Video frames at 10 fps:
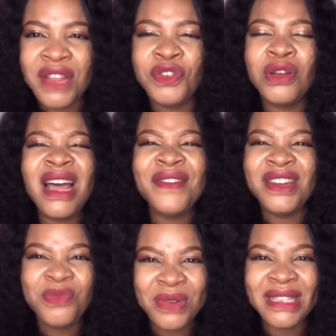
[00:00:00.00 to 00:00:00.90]
If you don't have any
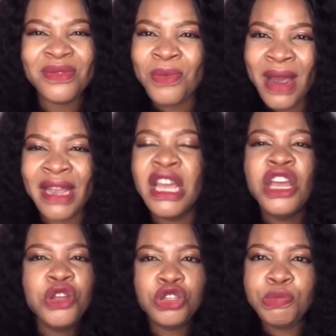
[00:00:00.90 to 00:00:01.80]
reason why
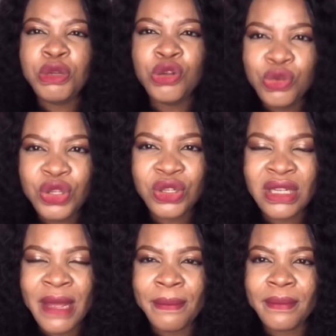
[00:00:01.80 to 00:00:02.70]
you should be good to
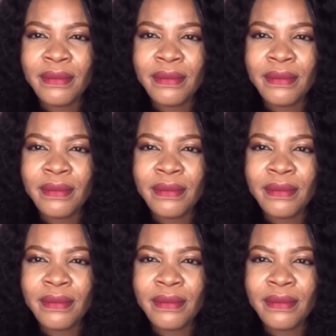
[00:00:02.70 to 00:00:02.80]
them,